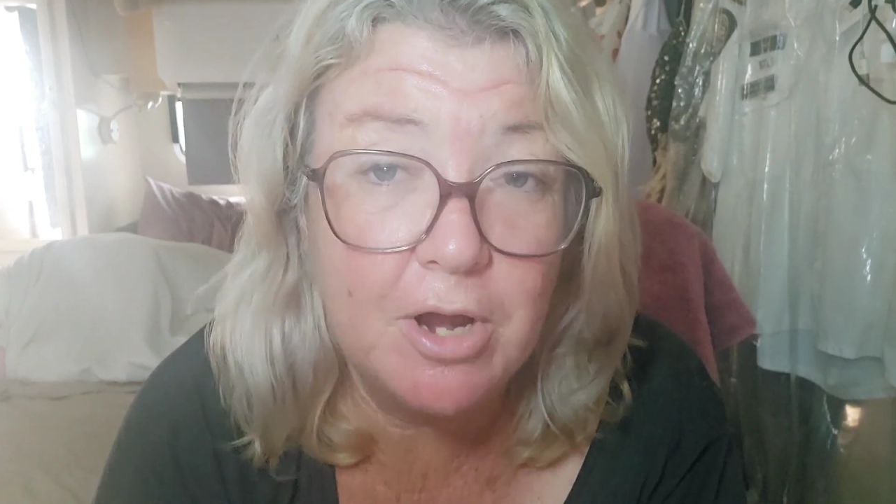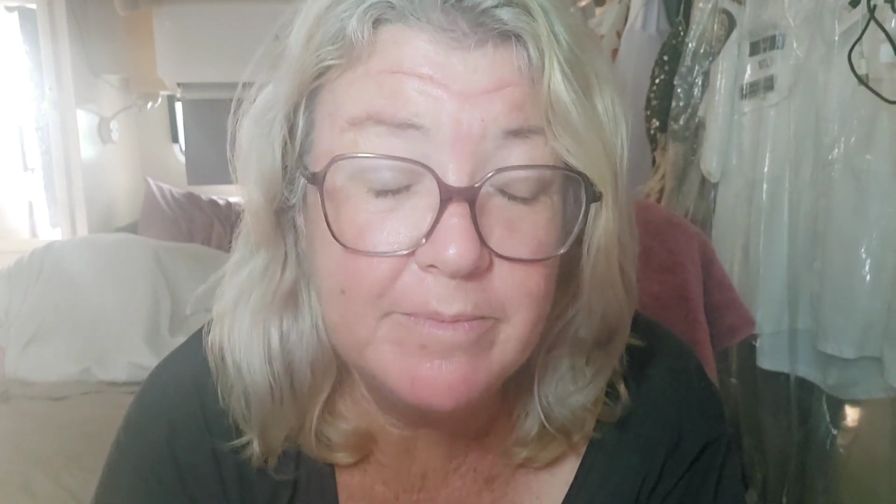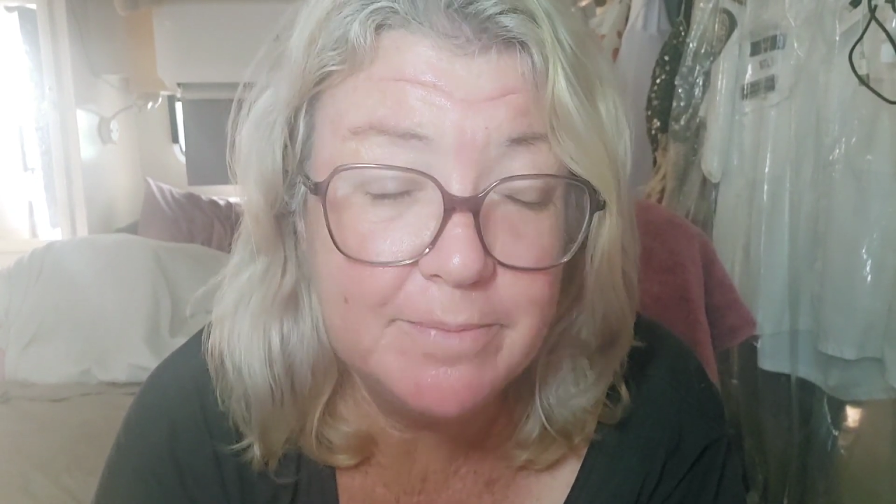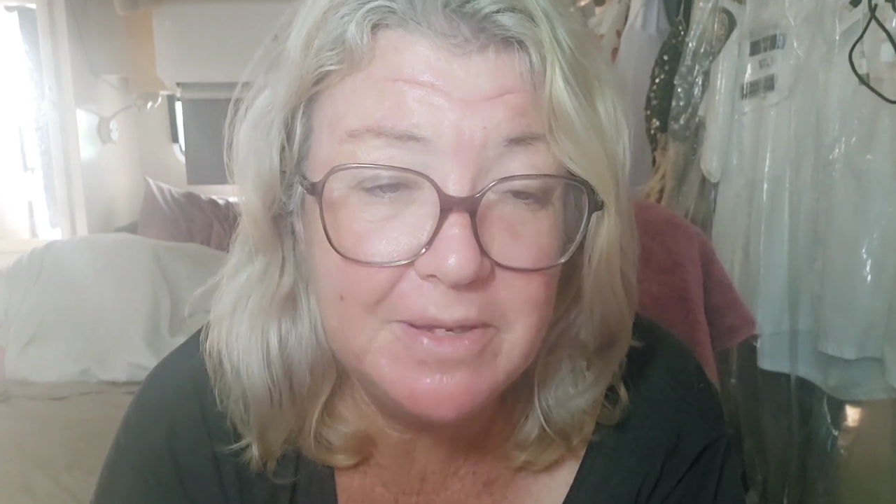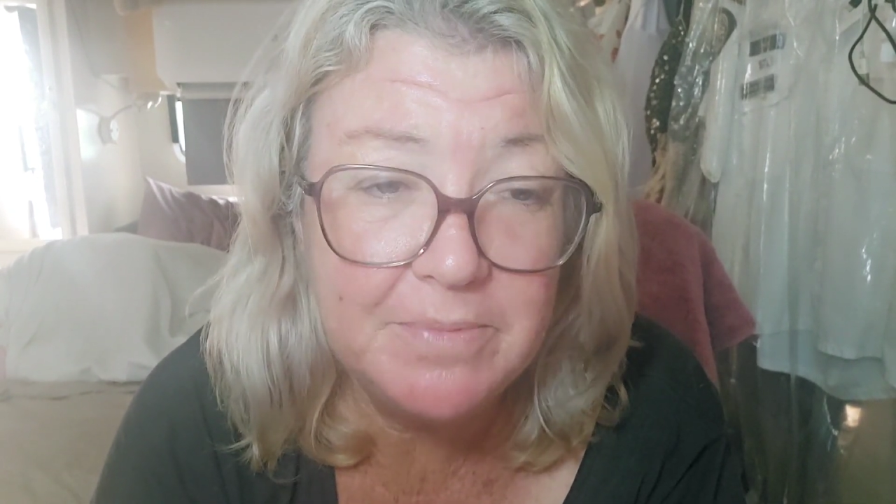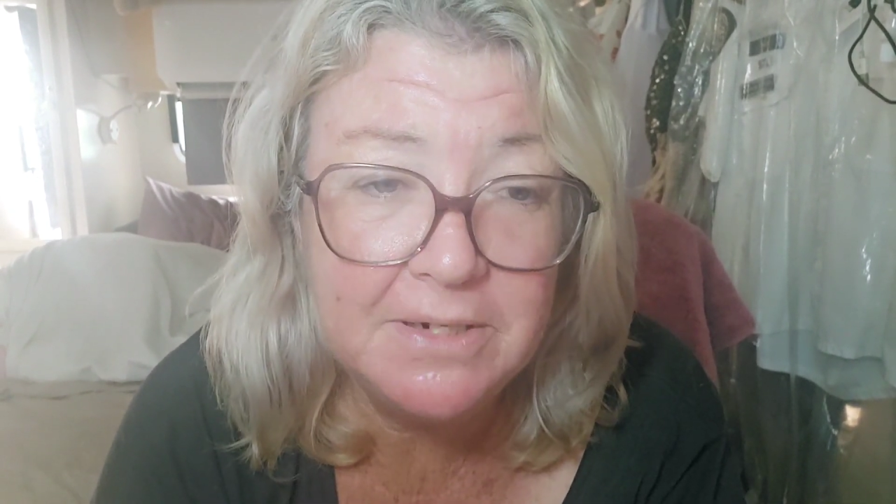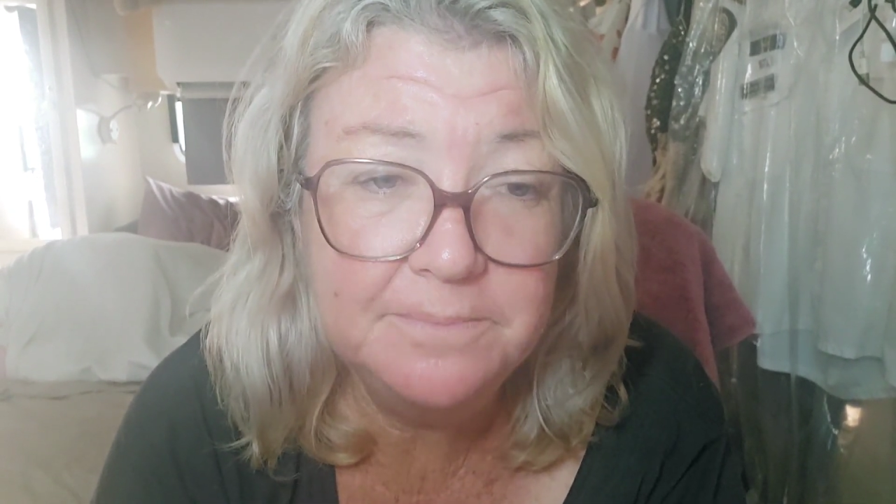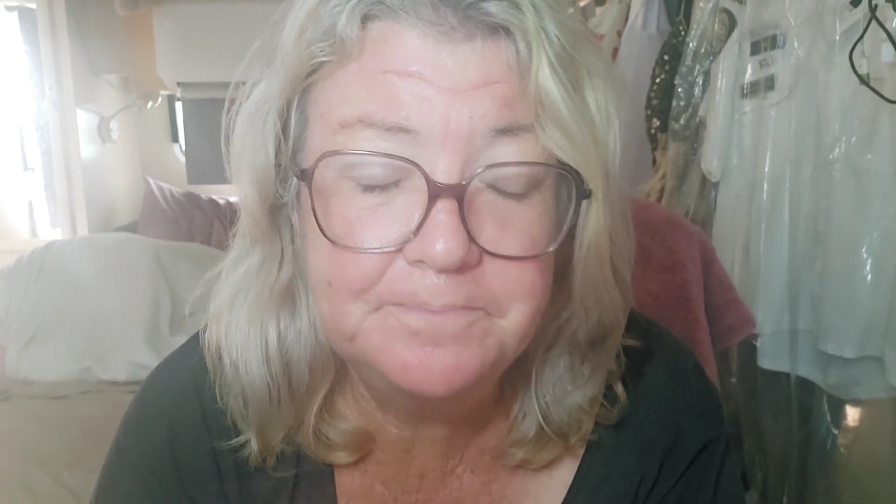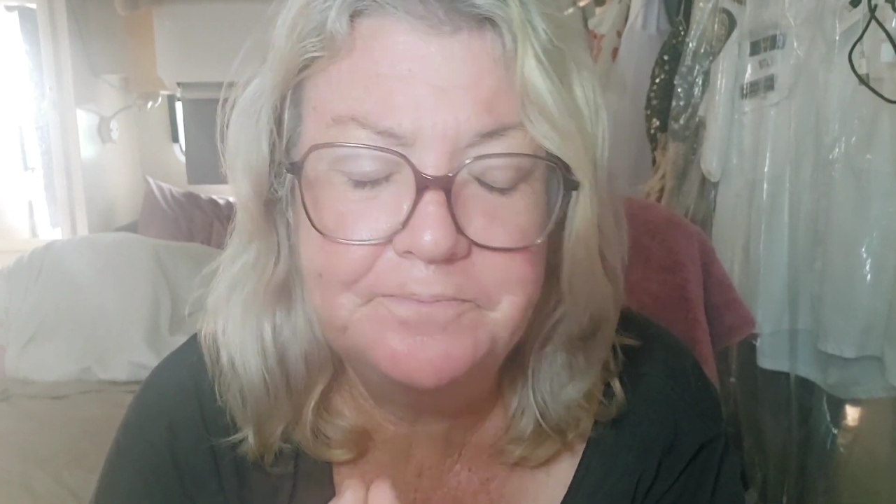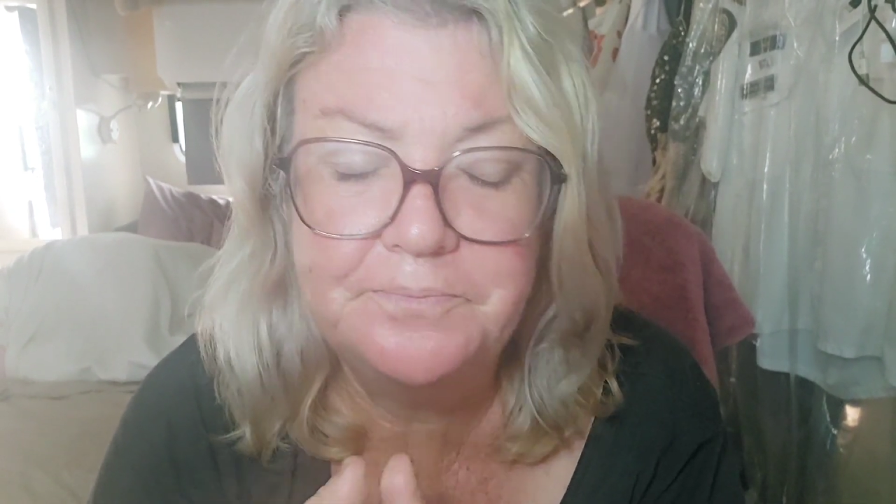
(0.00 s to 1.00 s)
commitment
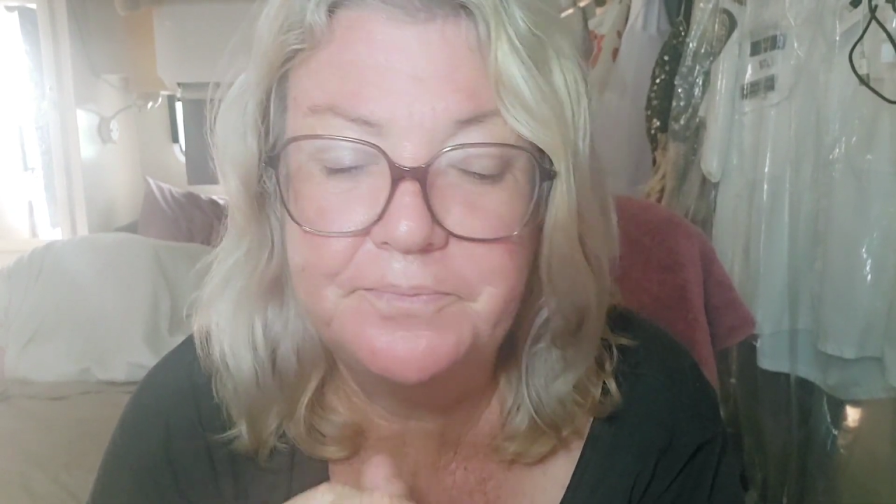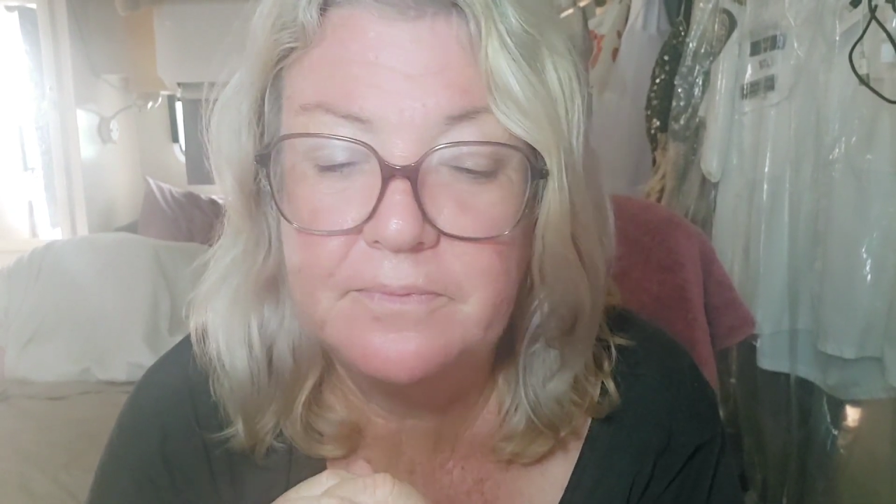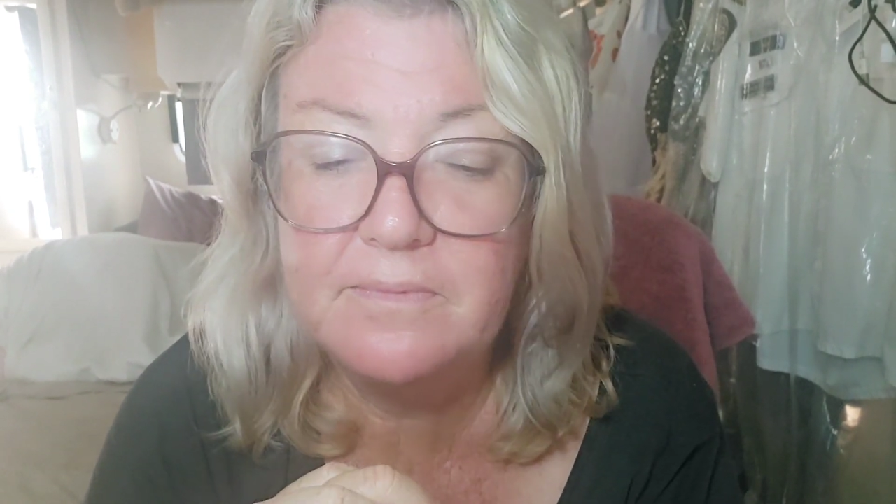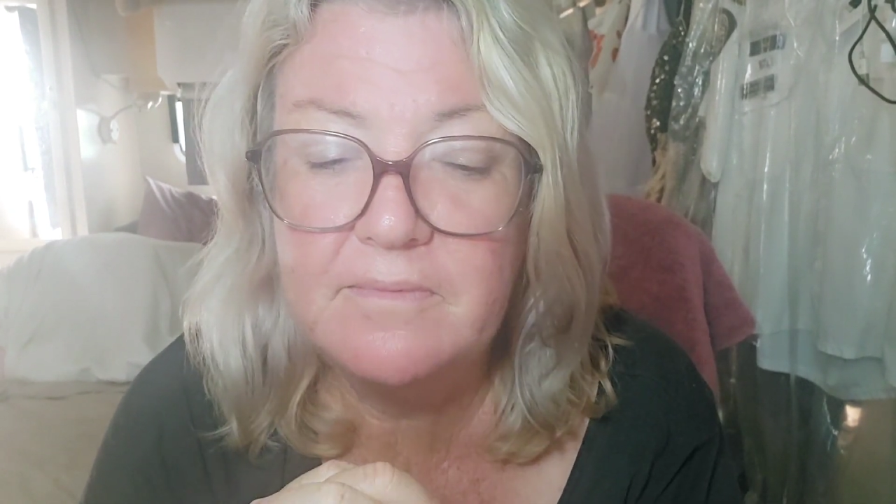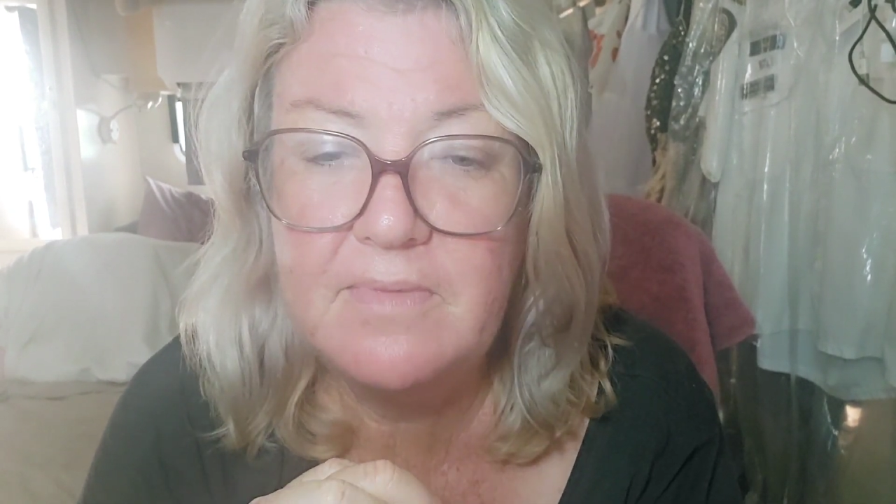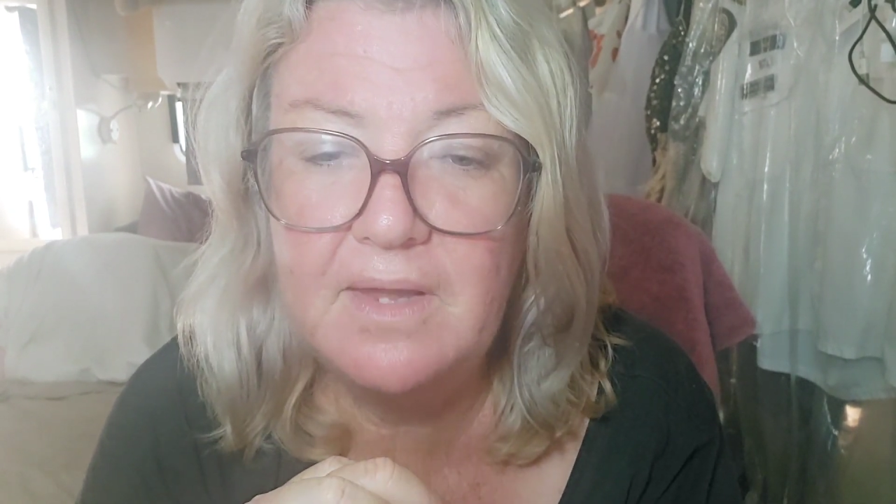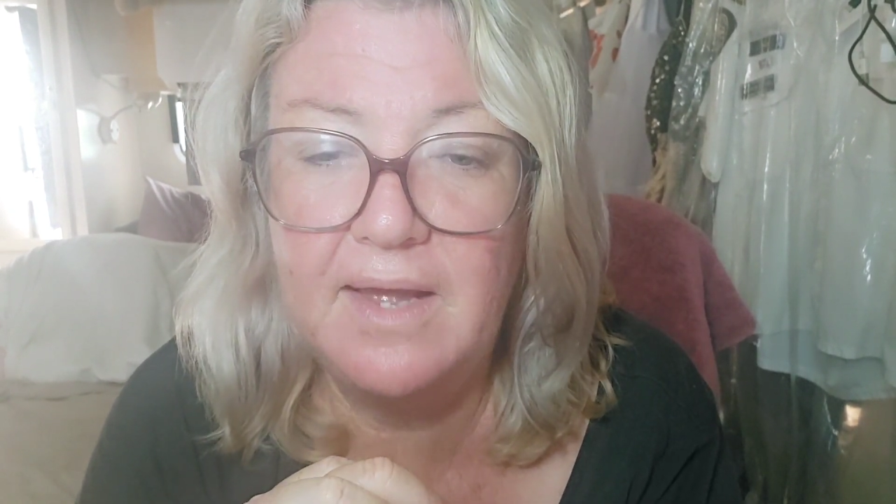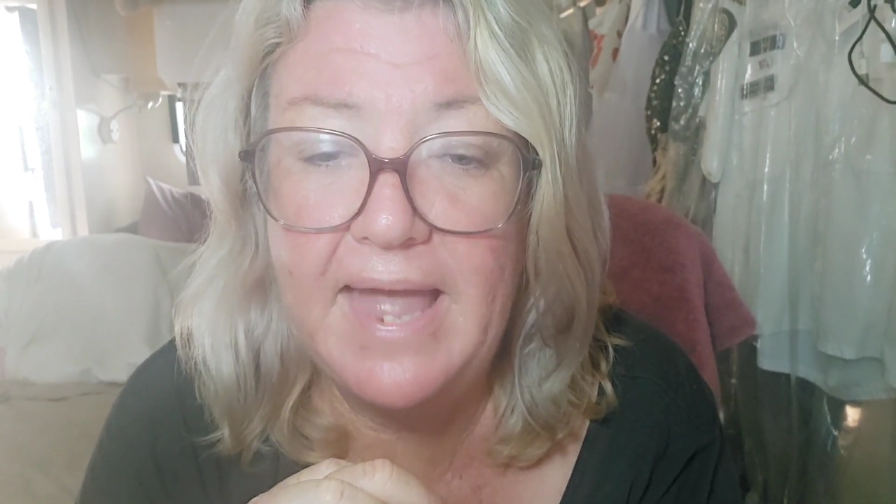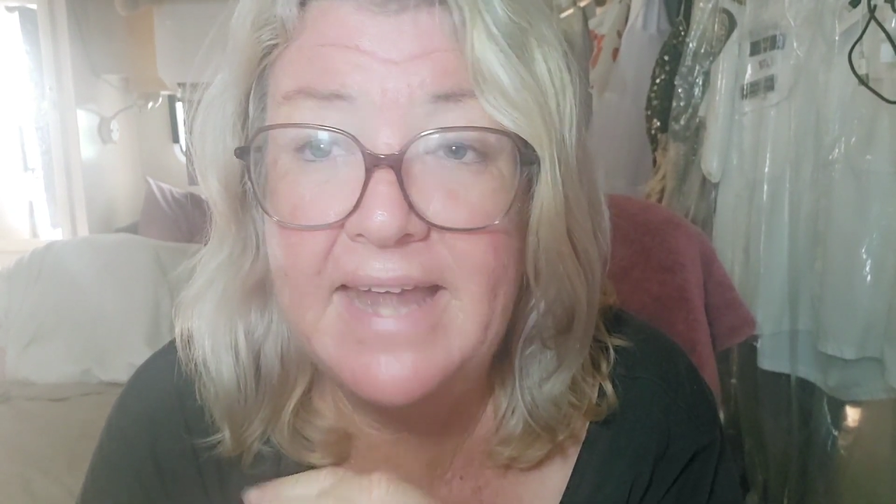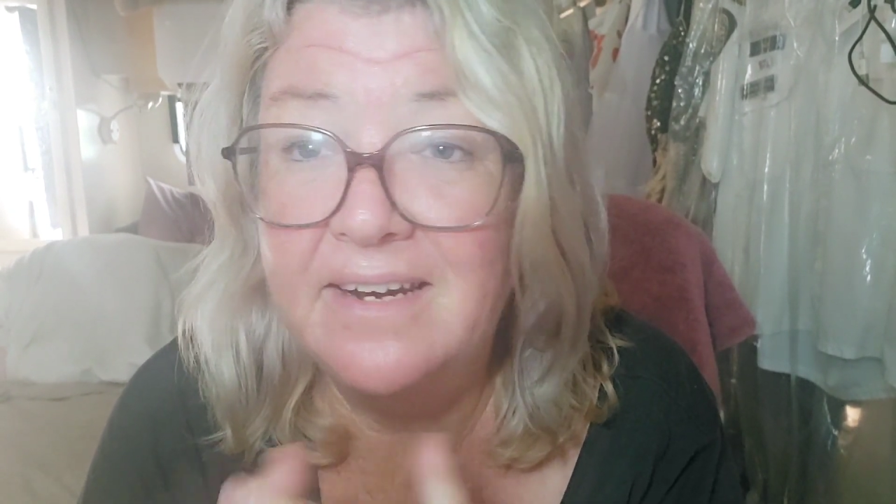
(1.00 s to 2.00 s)

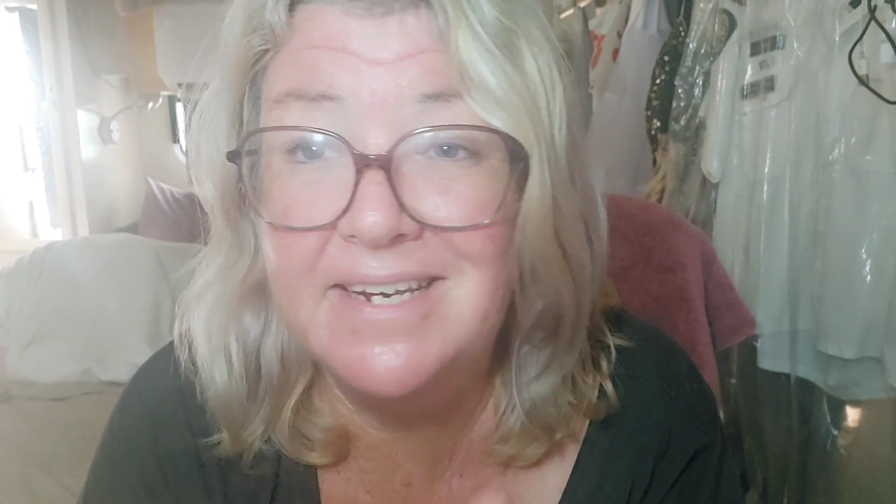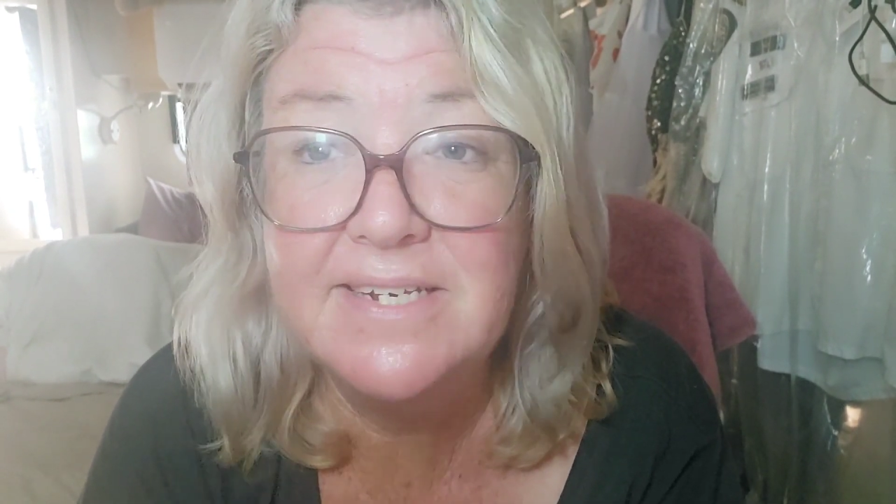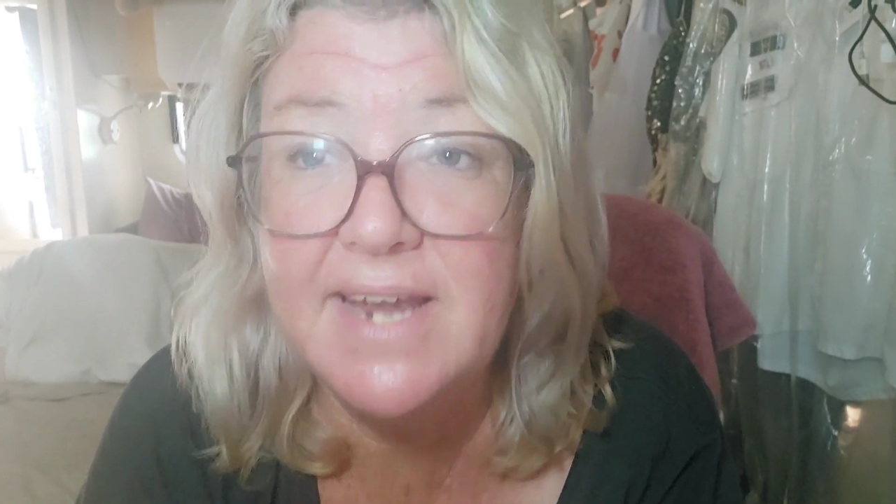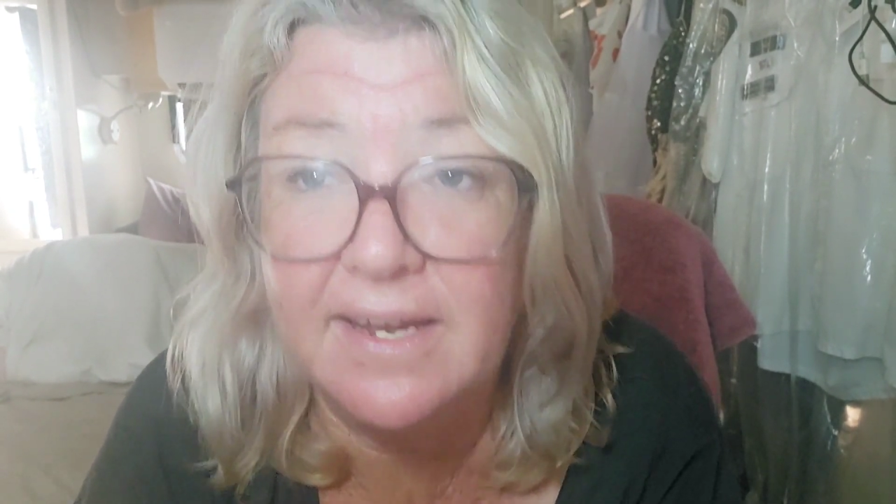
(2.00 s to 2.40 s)
and an internet